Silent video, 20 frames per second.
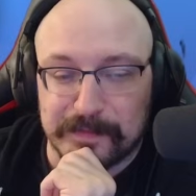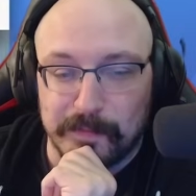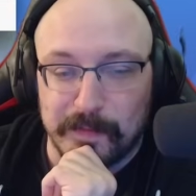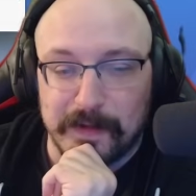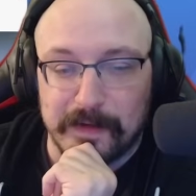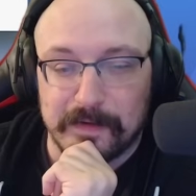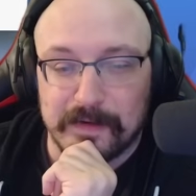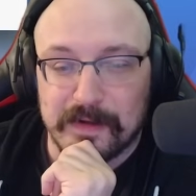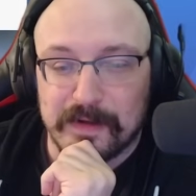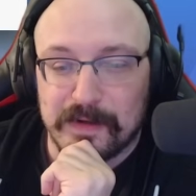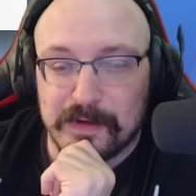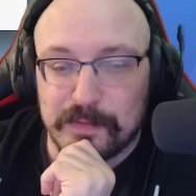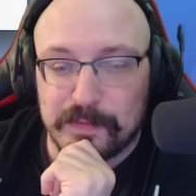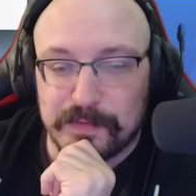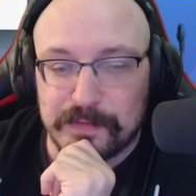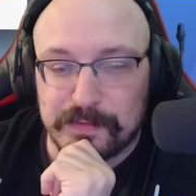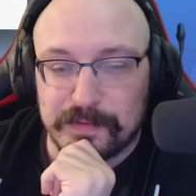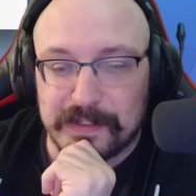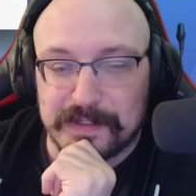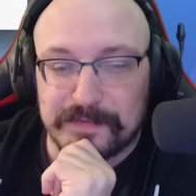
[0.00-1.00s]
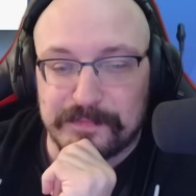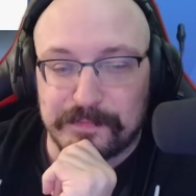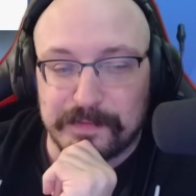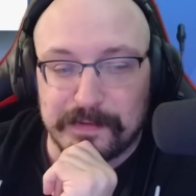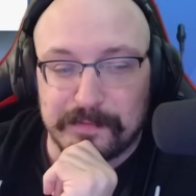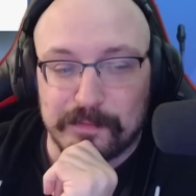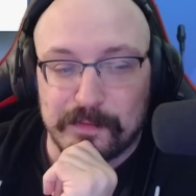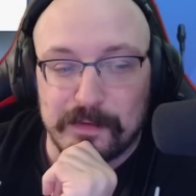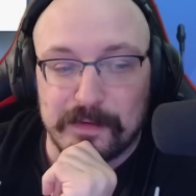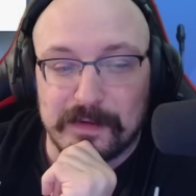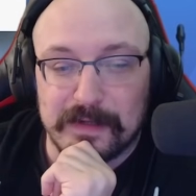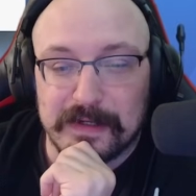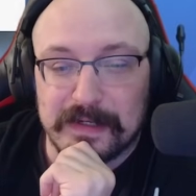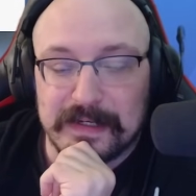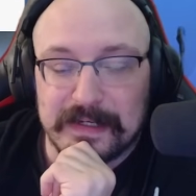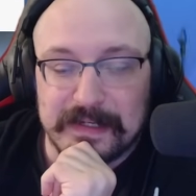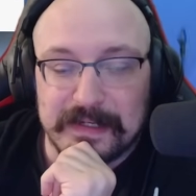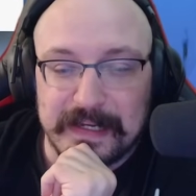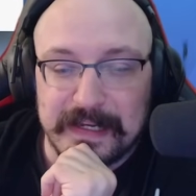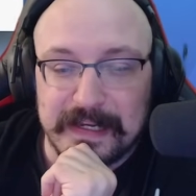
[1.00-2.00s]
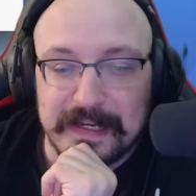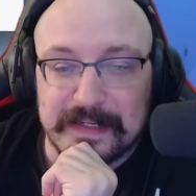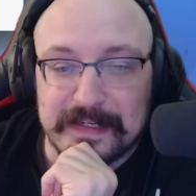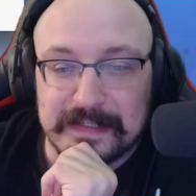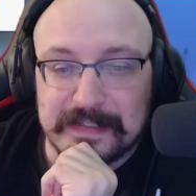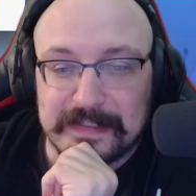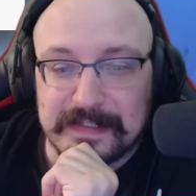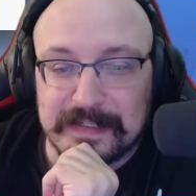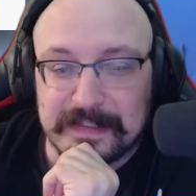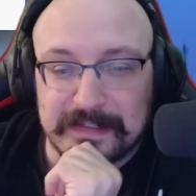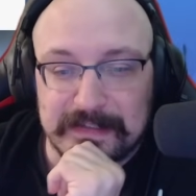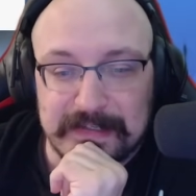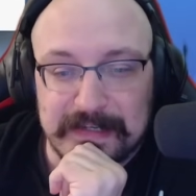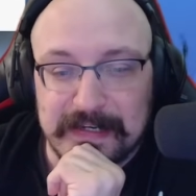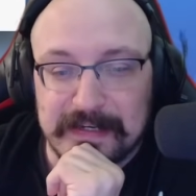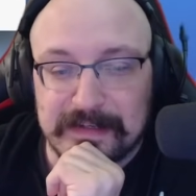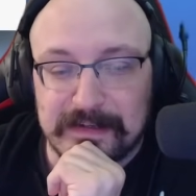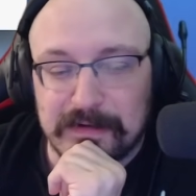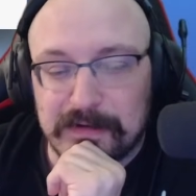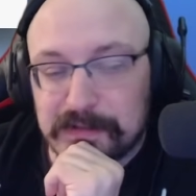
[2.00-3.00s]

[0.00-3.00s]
well. We'll do a nice free roll and didn't hit.